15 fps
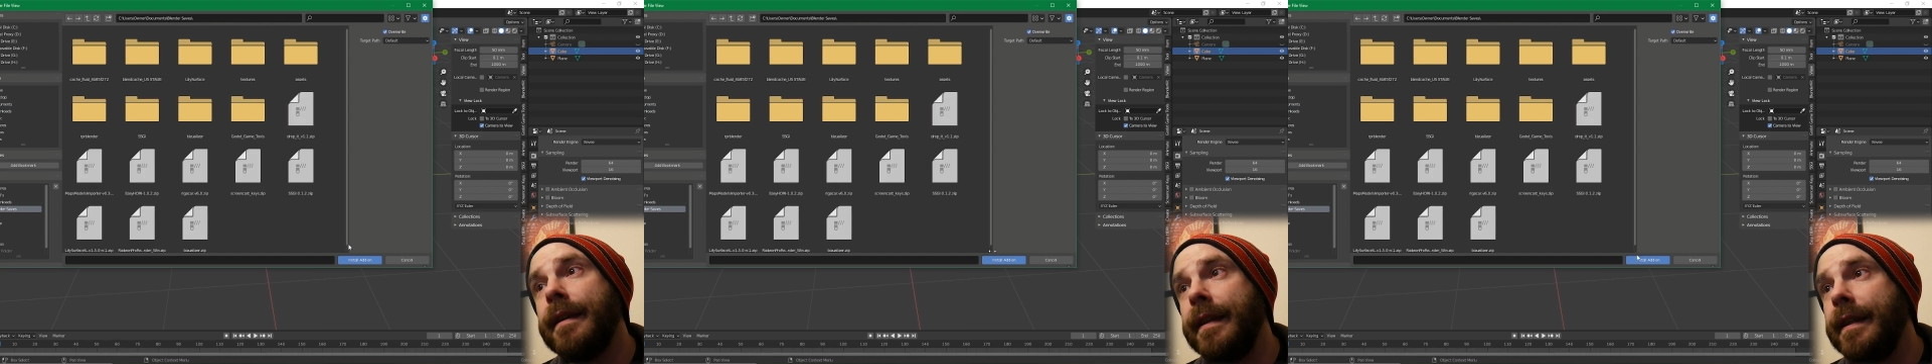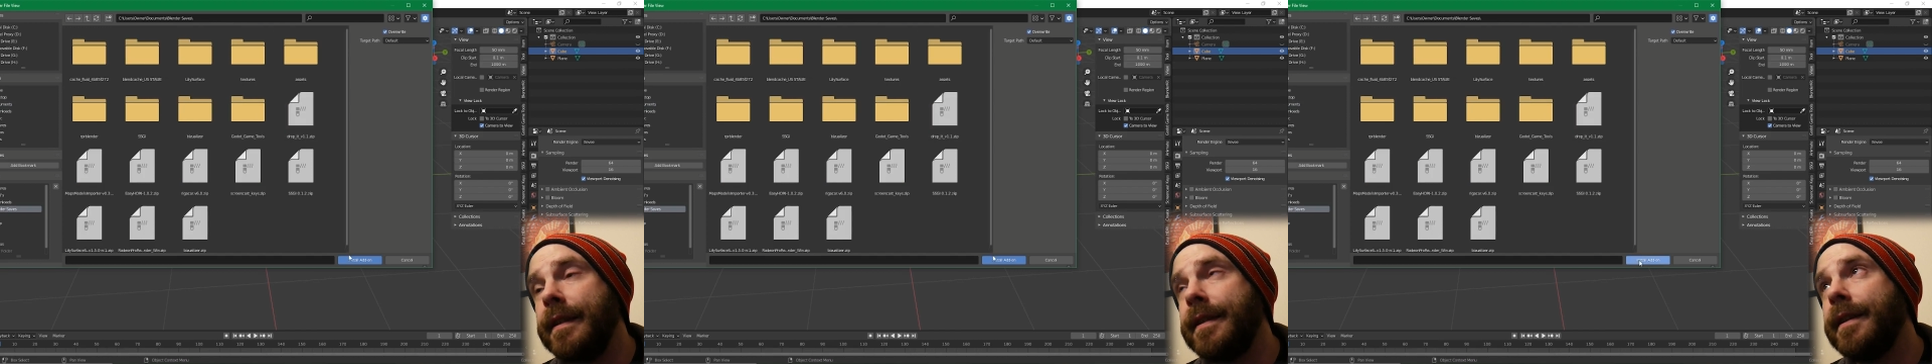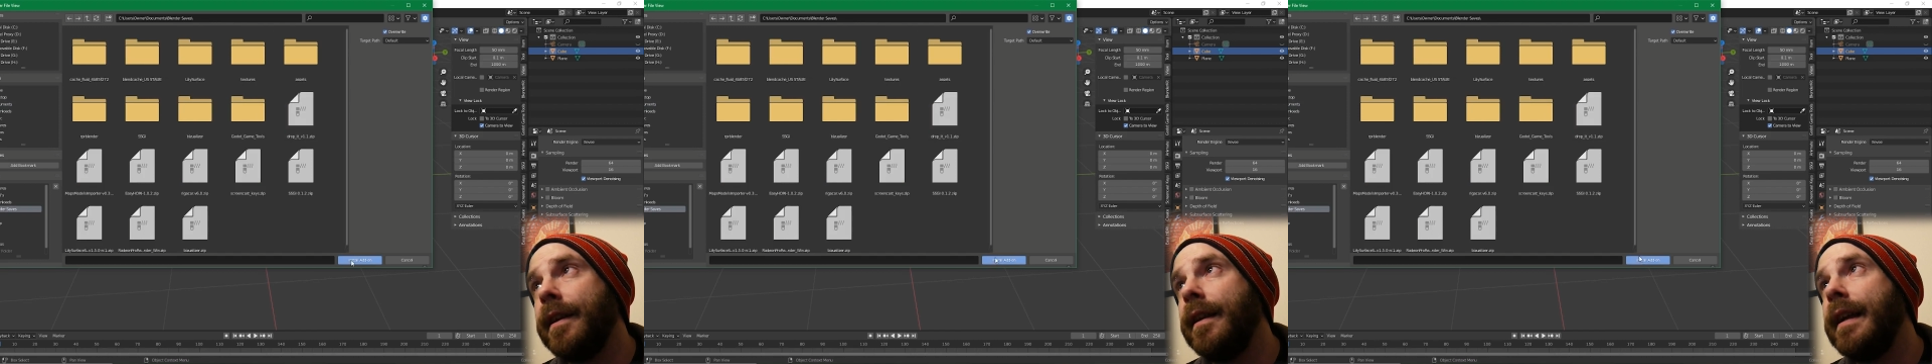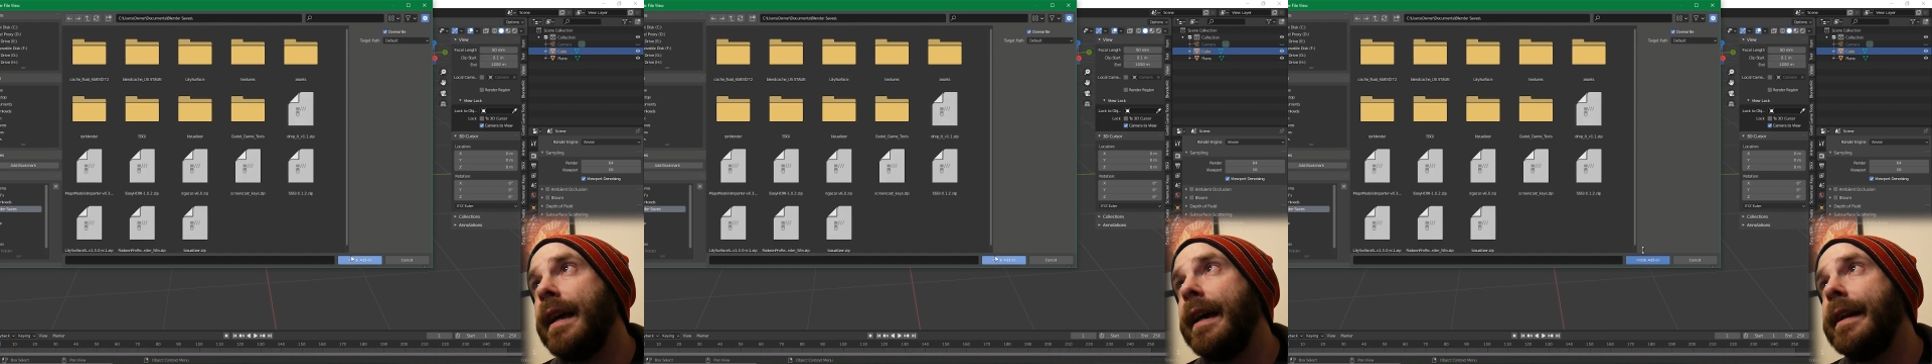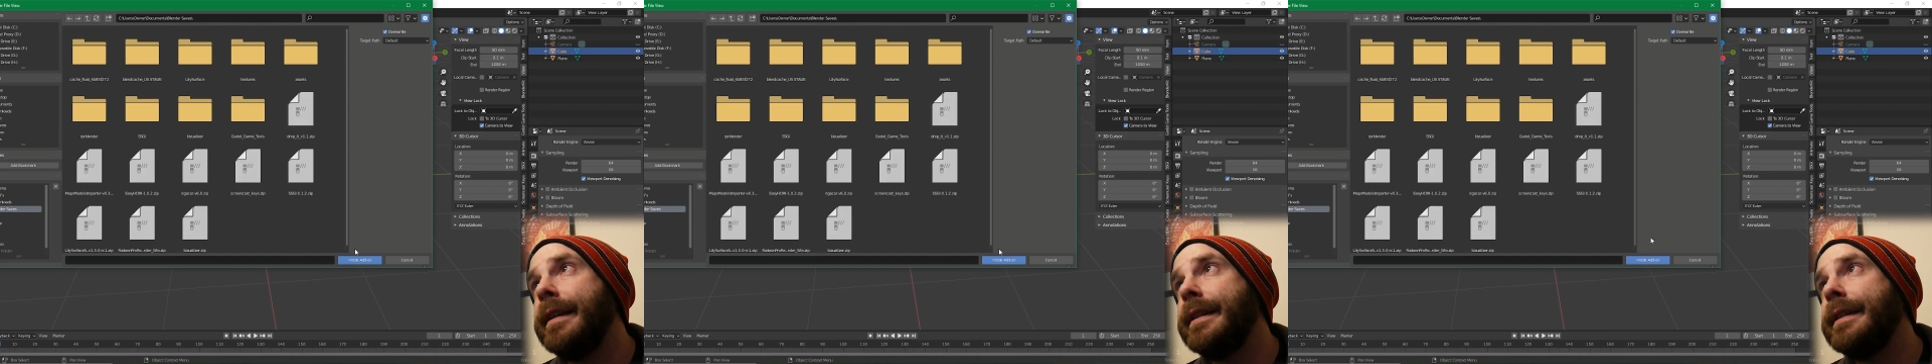Install
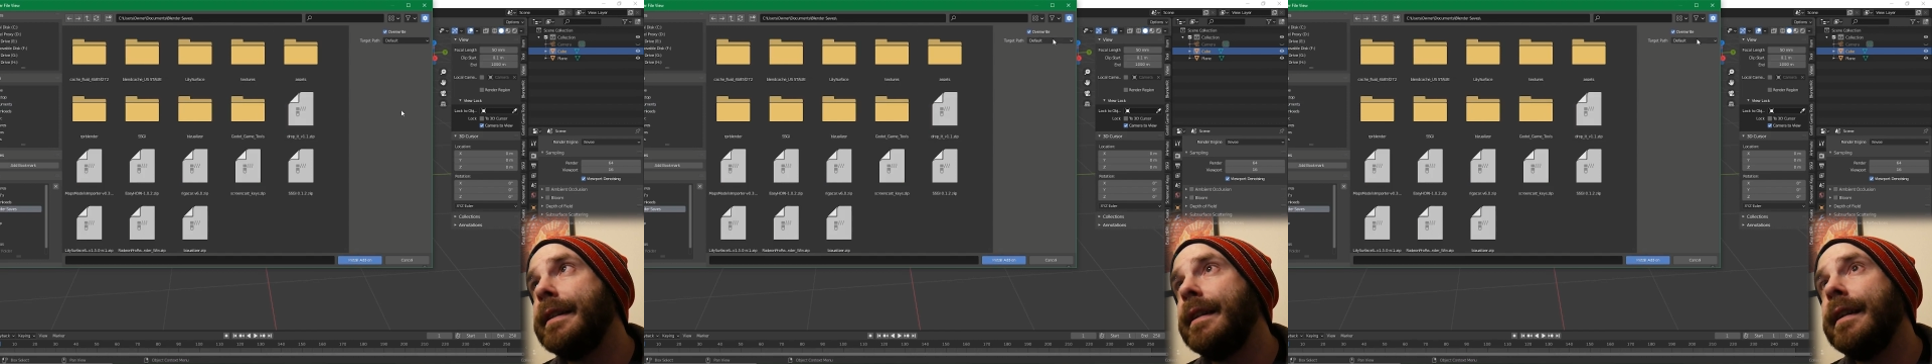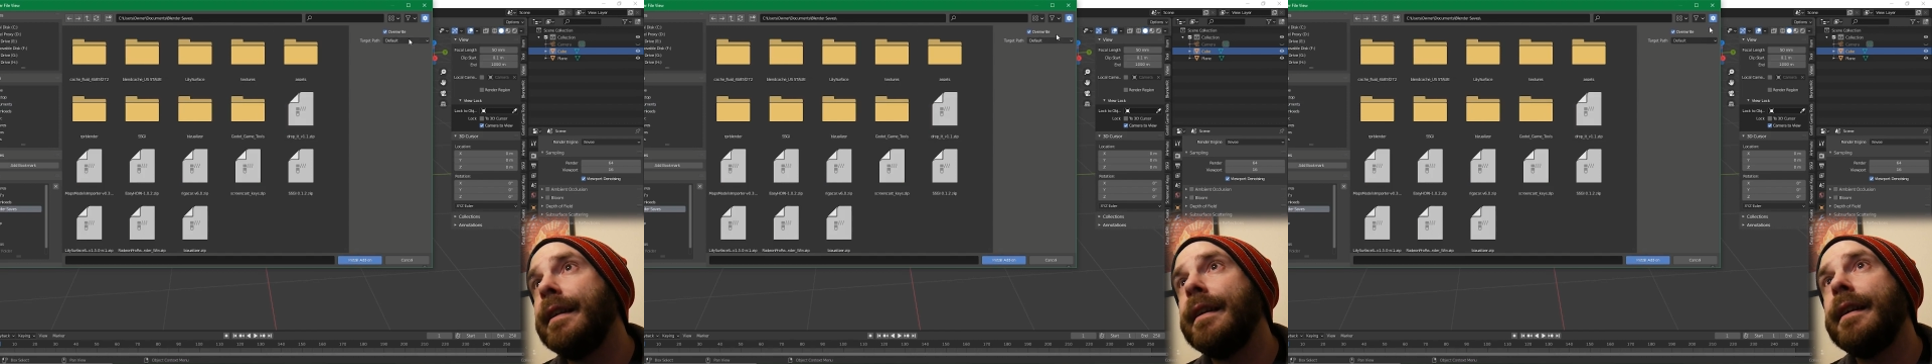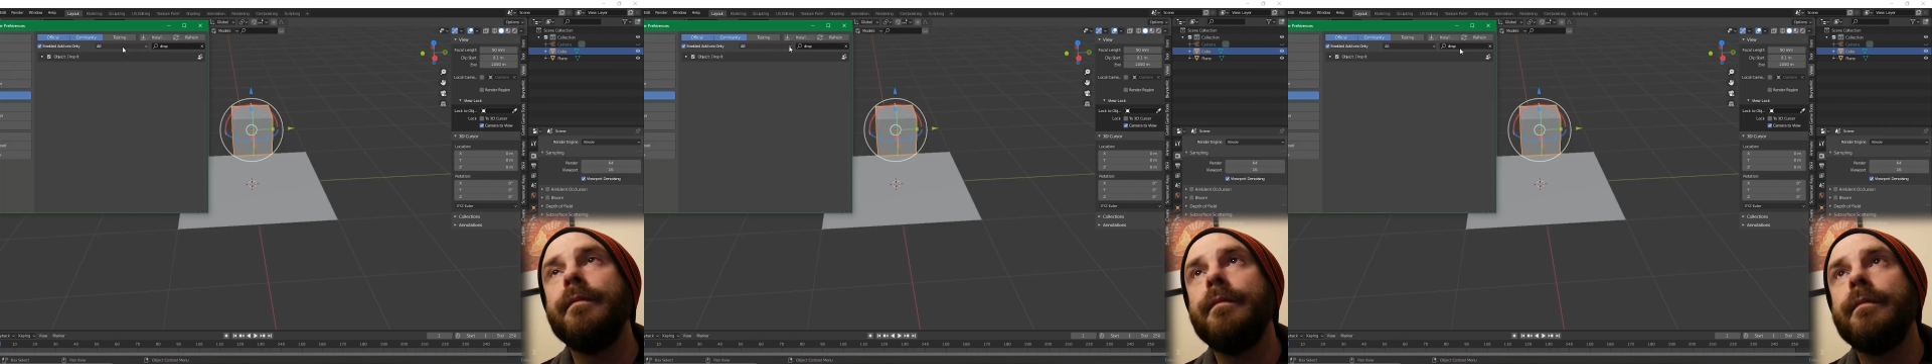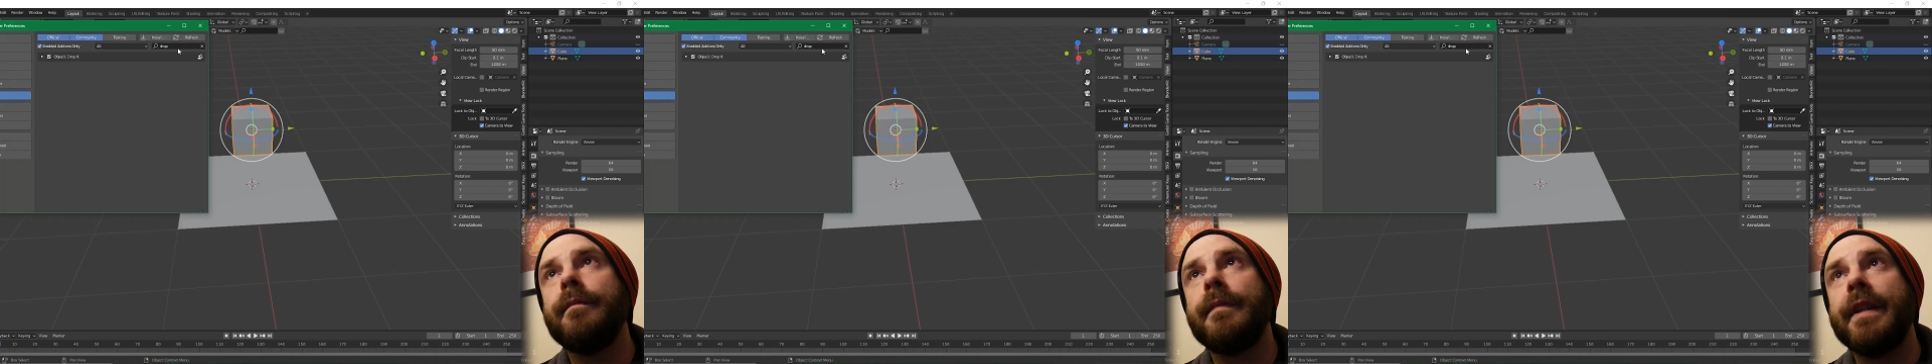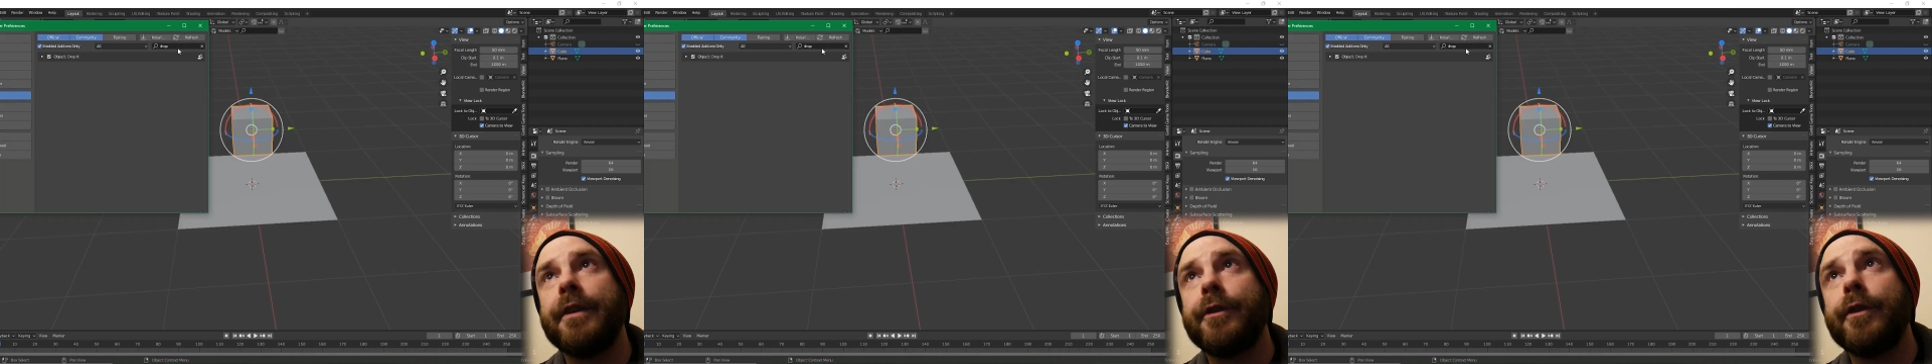Add-on, it